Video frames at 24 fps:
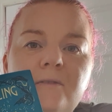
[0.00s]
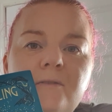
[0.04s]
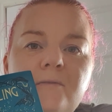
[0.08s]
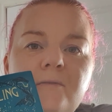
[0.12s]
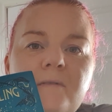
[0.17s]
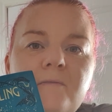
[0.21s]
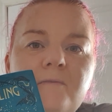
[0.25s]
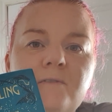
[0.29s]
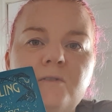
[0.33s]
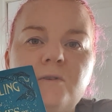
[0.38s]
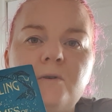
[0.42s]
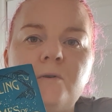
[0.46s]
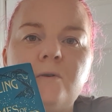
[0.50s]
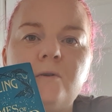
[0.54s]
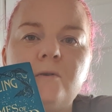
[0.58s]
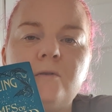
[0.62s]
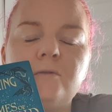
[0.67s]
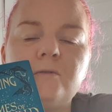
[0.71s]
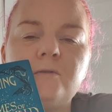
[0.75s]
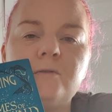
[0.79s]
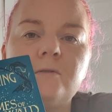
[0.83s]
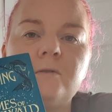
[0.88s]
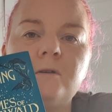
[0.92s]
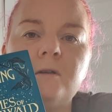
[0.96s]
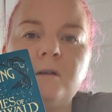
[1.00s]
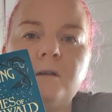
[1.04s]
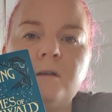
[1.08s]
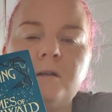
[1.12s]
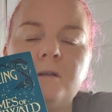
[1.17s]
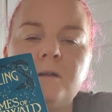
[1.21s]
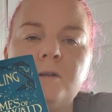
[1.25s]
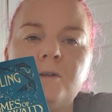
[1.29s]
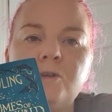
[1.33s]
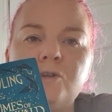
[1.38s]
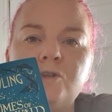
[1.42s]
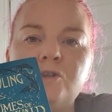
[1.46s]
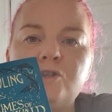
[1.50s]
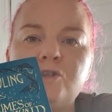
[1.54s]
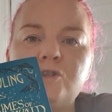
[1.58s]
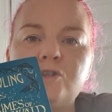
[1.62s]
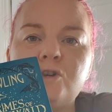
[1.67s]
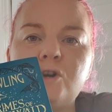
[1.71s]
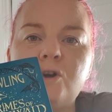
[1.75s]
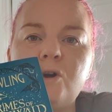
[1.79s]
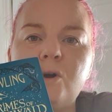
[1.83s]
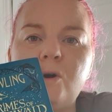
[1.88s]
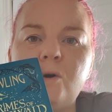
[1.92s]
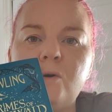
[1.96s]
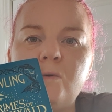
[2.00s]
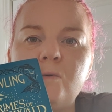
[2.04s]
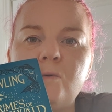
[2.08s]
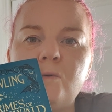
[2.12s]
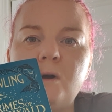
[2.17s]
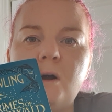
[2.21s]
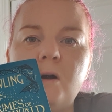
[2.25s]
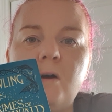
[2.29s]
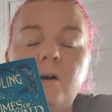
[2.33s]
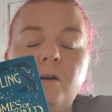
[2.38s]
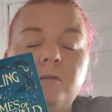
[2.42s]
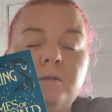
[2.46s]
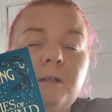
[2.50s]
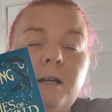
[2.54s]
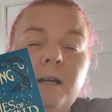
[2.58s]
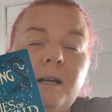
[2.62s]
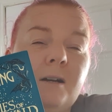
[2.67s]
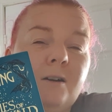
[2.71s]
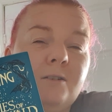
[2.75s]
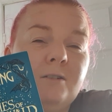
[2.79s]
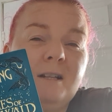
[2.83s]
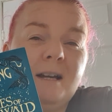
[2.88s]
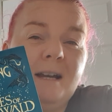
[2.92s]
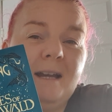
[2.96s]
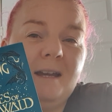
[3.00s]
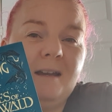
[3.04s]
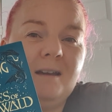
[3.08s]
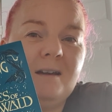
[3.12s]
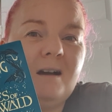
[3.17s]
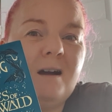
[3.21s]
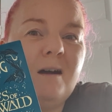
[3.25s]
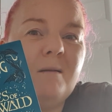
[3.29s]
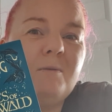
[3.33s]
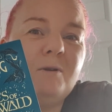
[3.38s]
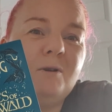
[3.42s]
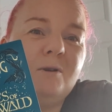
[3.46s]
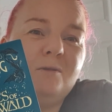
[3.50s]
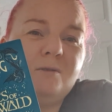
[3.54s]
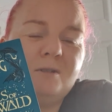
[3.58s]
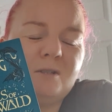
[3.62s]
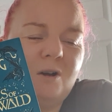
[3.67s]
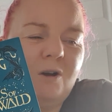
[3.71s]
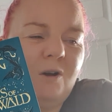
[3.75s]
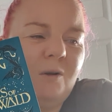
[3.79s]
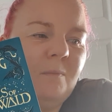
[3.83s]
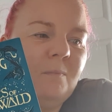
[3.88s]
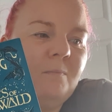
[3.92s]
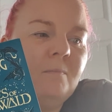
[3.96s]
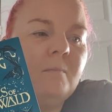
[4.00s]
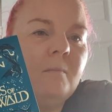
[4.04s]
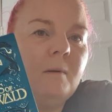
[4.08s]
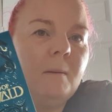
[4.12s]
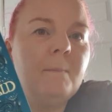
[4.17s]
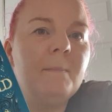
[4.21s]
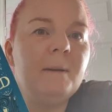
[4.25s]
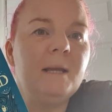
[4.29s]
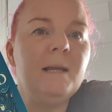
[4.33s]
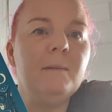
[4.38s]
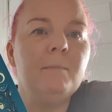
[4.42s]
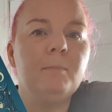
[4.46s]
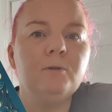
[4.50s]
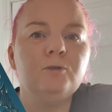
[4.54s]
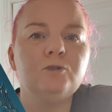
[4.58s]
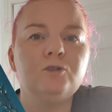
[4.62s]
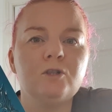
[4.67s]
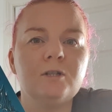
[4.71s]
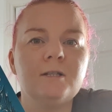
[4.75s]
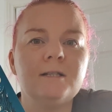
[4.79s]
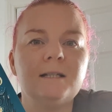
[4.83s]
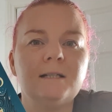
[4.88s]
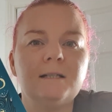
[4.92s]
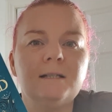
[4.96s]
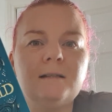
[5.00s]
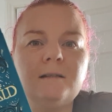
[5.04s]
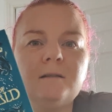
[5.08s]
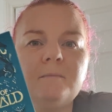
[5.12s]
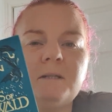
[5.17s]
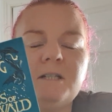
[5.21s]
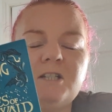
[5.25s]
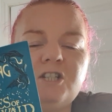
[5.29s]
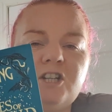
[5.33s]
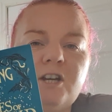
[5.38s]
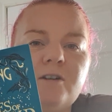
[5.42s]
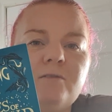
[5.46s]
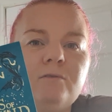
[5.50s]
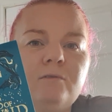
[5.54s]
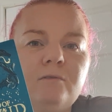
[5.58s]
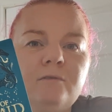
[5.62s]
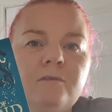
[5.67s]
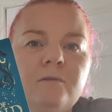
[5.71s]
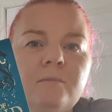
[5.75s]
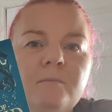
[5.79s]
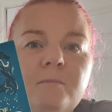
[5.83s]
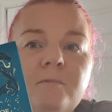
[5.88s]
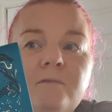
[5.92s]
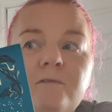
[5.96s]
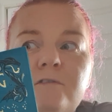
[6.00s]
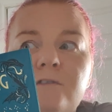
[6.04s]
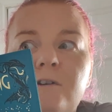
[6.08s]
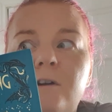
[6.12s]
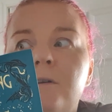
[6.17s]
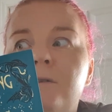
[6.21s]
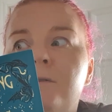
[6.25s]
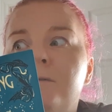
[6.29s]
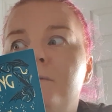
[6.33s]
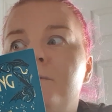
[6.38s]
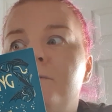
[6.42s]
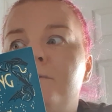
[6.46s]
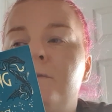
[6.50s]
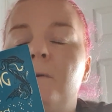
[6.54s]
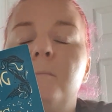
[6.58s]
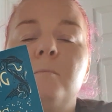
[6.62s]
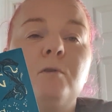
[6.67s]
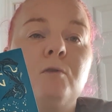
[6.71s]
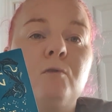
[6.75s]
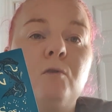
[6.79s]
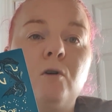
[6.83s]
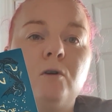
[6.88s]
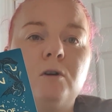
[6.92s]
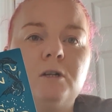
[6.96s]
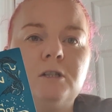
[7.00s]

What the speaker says: thrift stores. So, or like car boots or people just selling them in general from their own